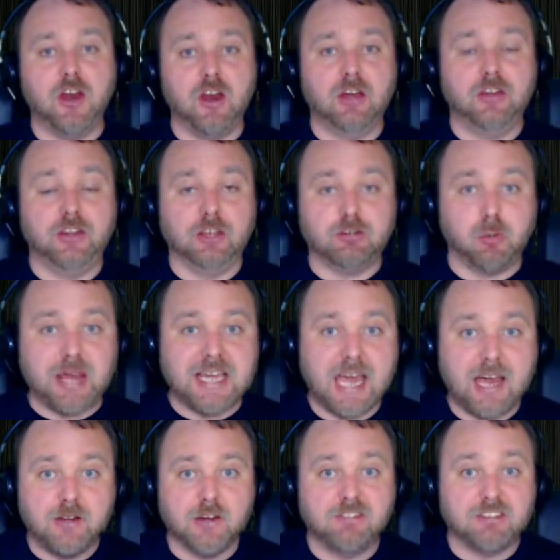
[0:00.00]
This
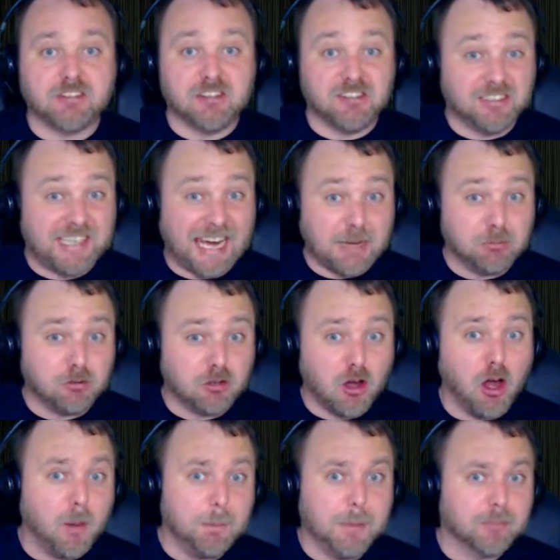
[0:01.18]
weekend, obviously, is
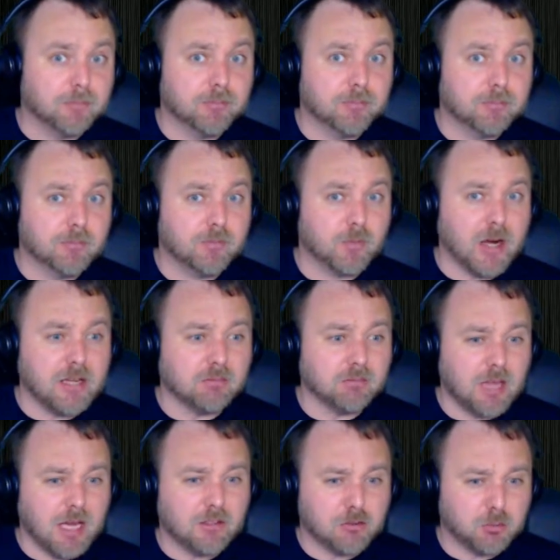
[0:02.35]
Gamescom, right?
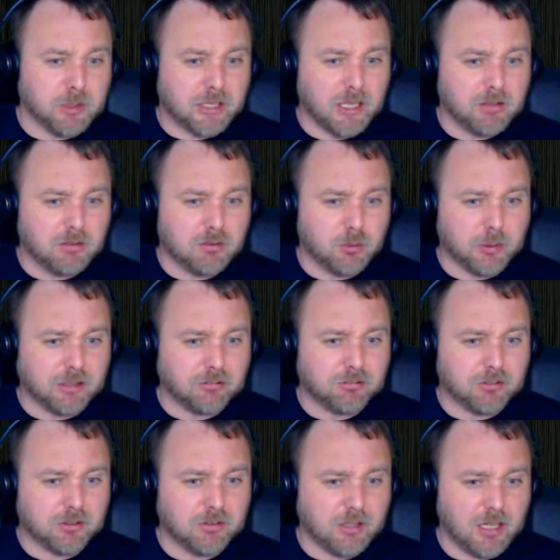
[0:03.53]
Yeah, this weekend,
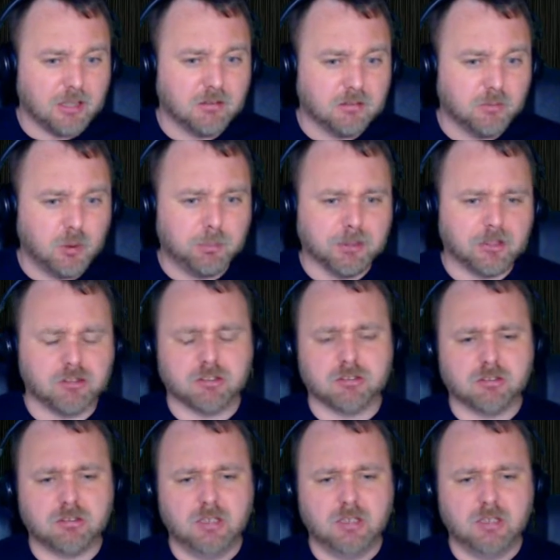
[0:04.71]
21st. Yeah, well, because it's...